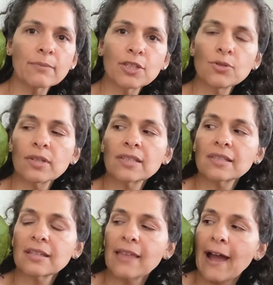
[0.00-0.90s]
I mean, you can
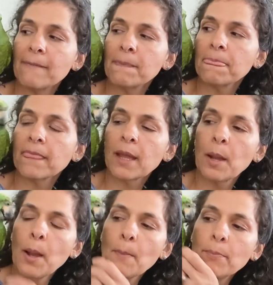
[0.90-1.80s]
see that.
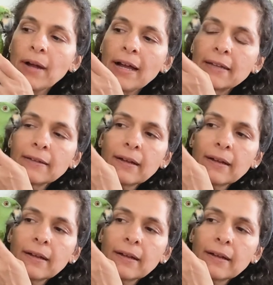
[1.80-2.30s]
But